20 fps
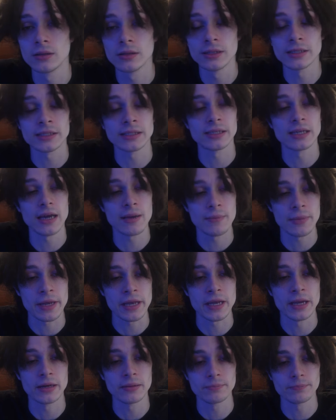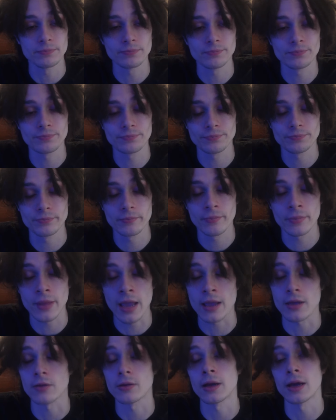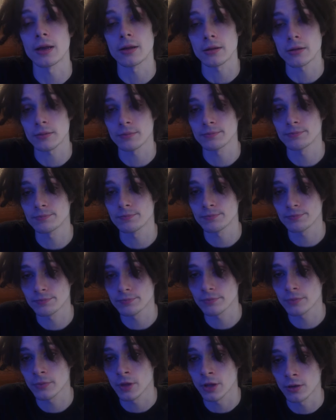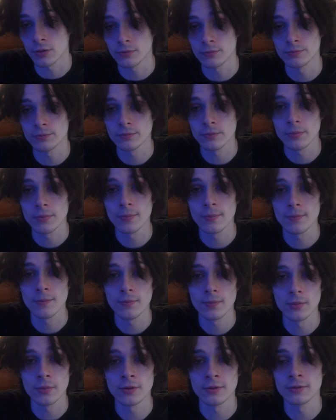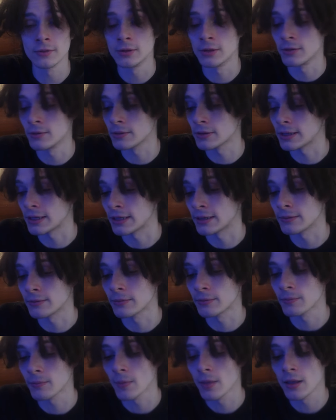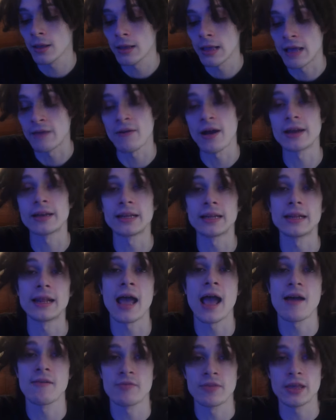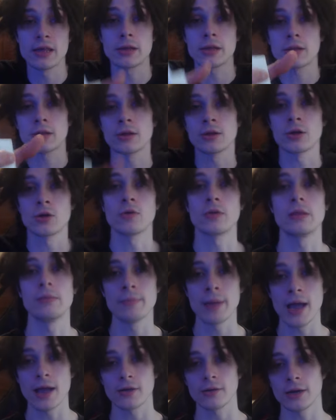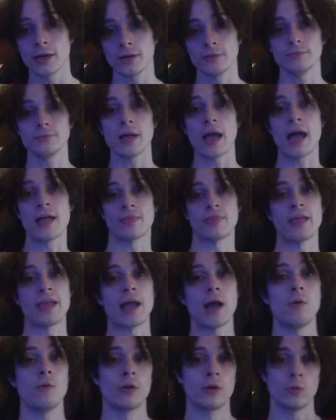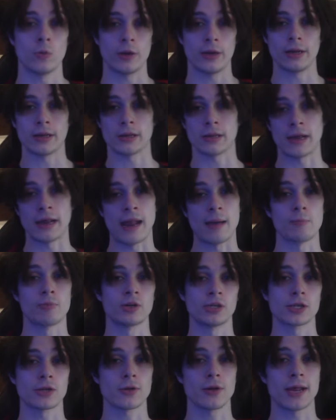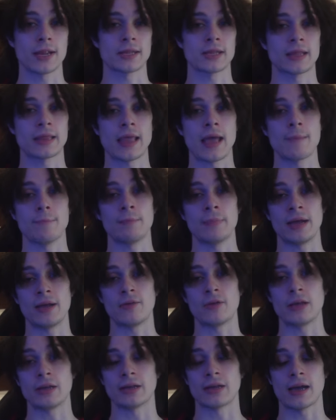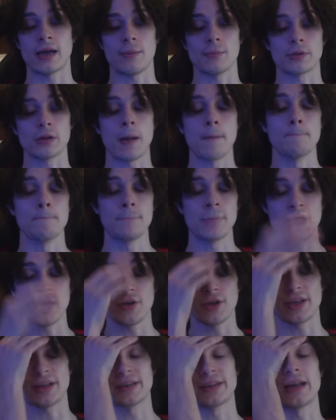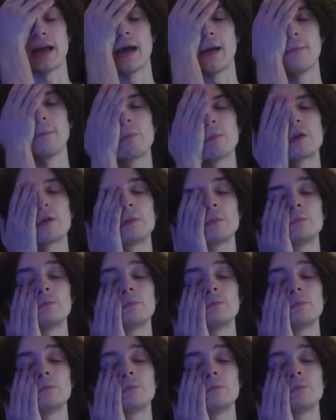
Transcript: This shit got me heated. Thank you guys. Though. You know what I'm saying? If I didn't have this to do in the background, I think I would have went insane. I'm pretty sure I said that a million times. A million times.